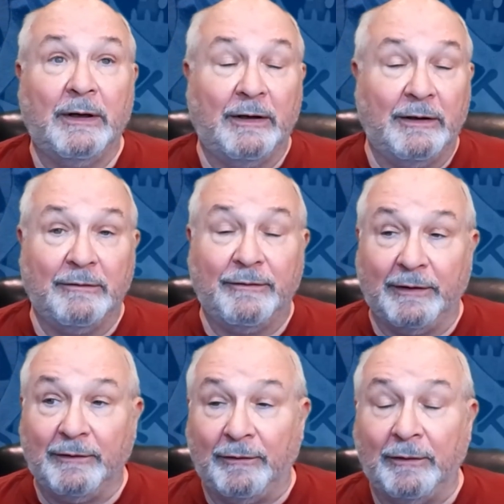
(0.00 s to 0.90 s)
and it
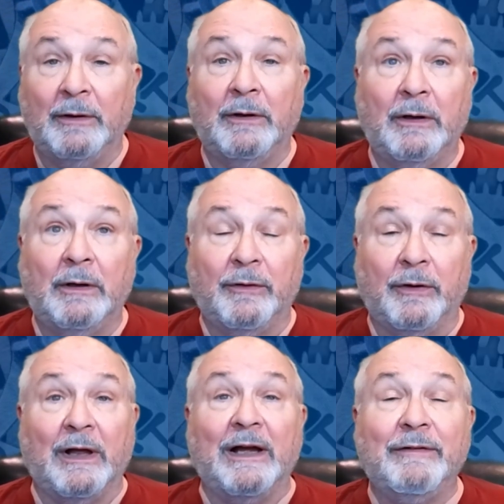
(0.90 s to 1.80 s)
affects
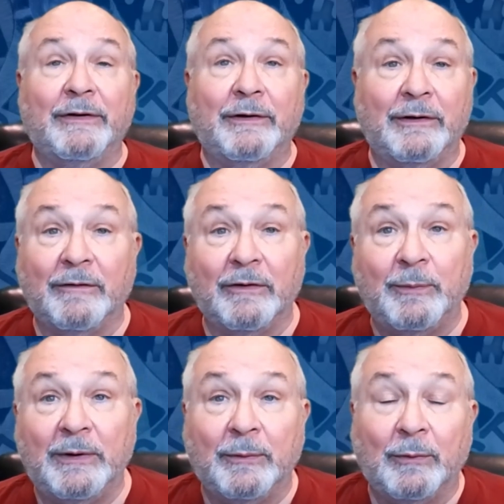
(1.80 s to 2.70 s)
the livelihood of the
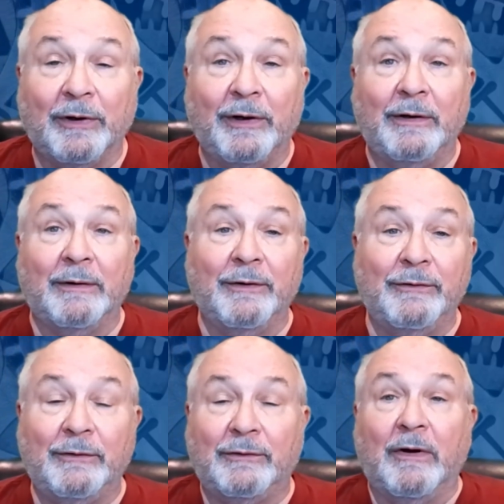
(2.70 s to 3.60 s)
people working
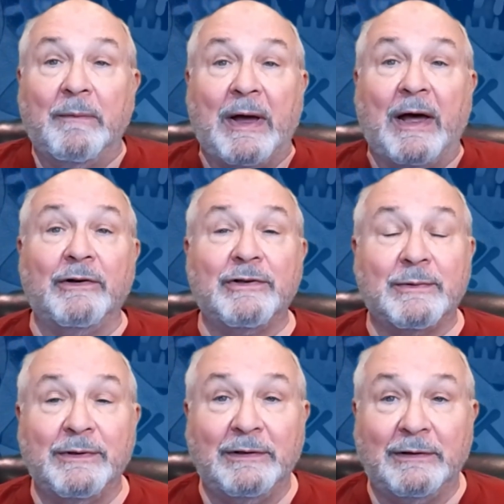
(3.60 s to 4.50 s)
around you. So it
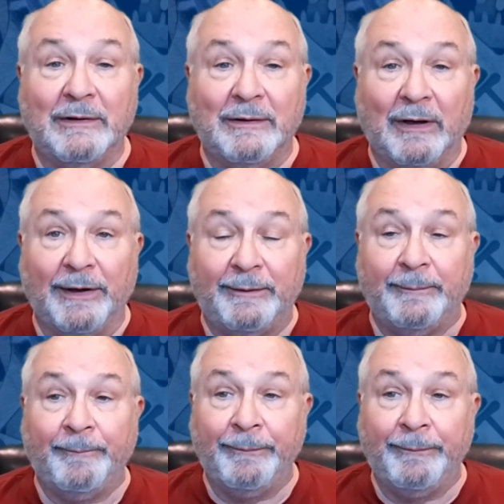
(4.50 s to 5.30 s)
matters whether you do it right.